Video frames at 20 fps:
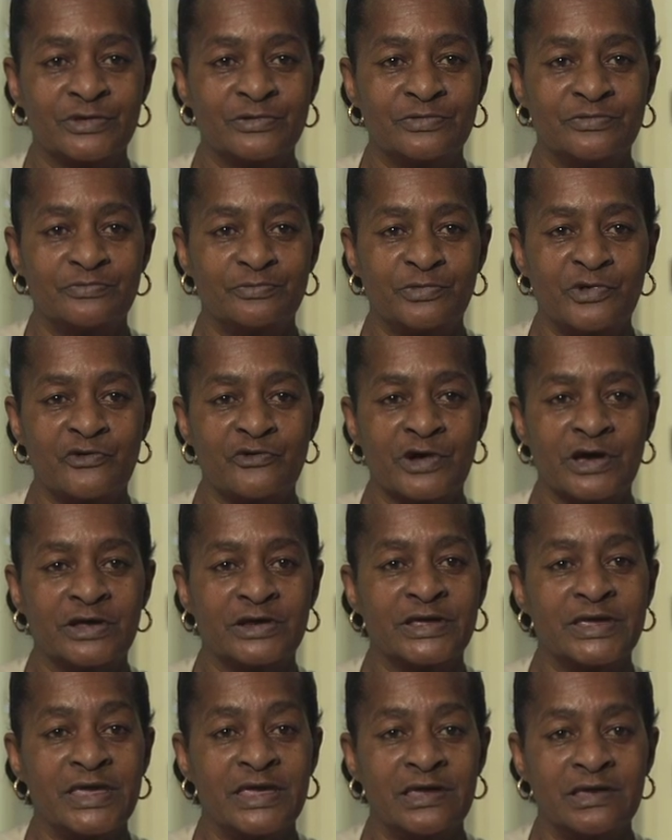to
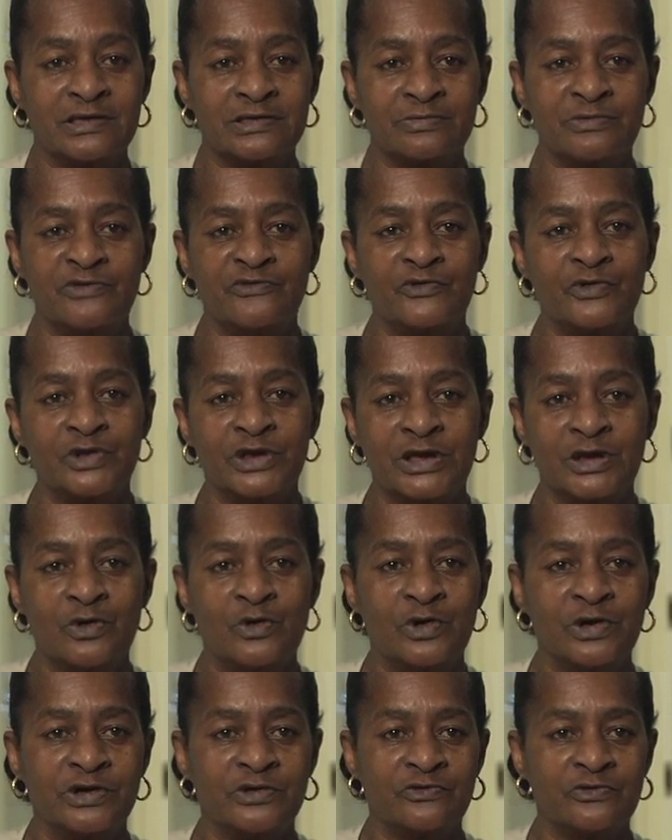Pirelli hands before they
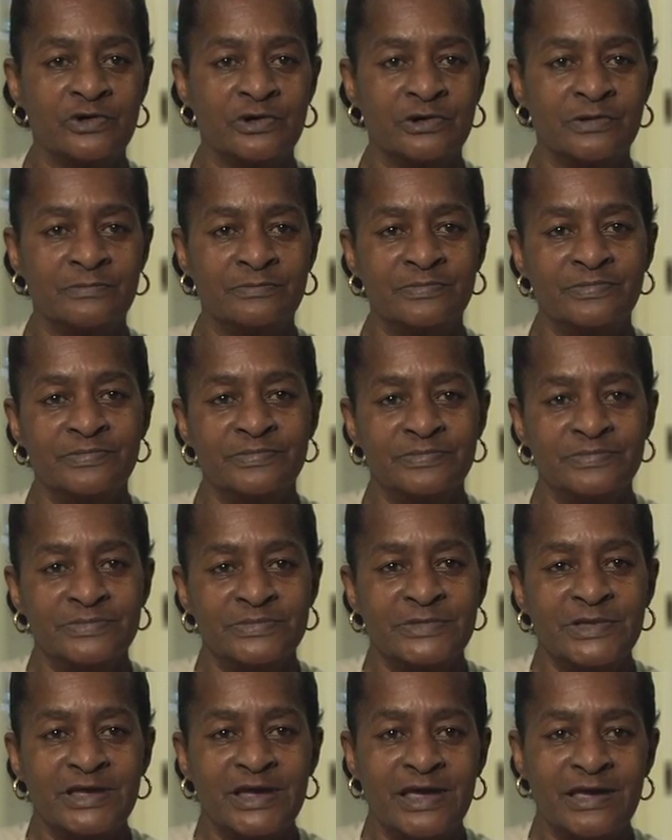go in the room.
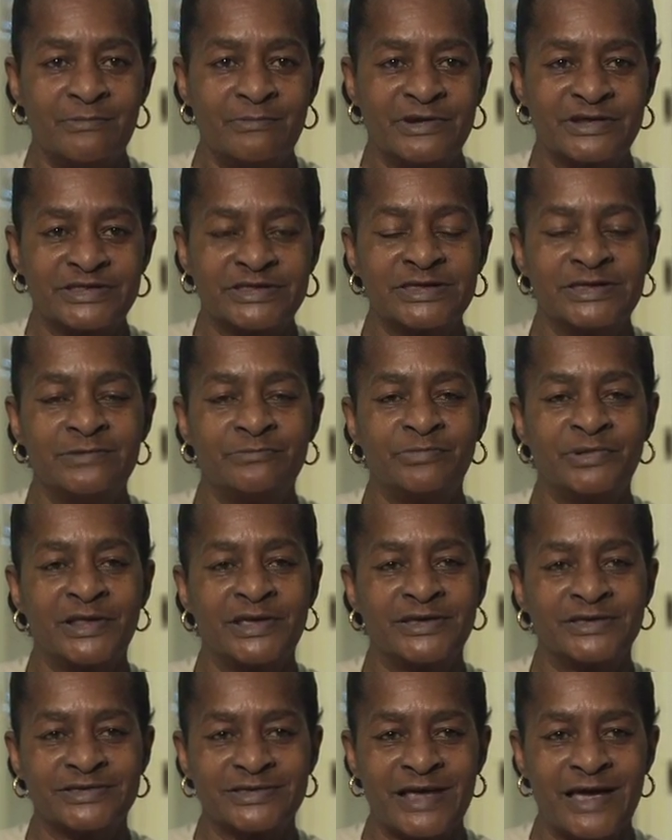And my team
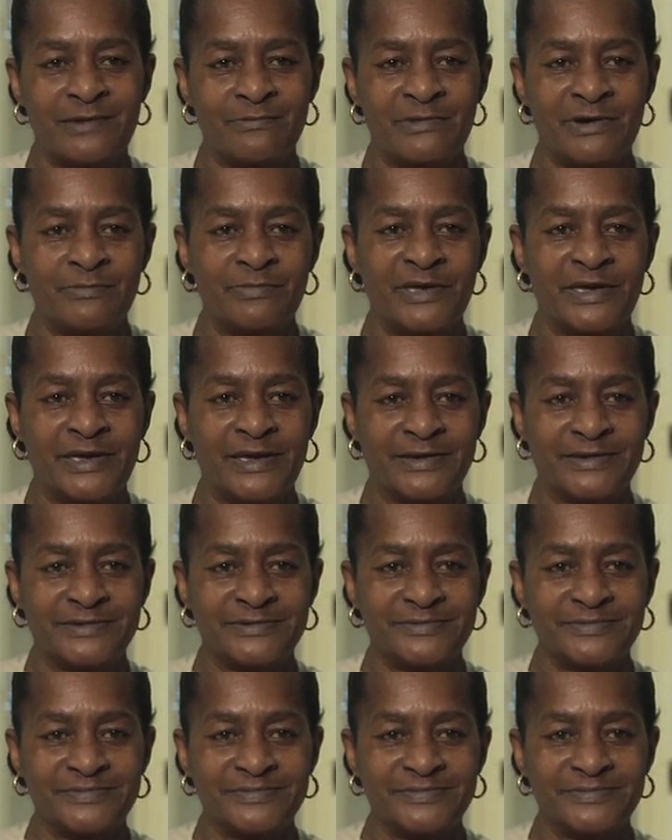players got my back.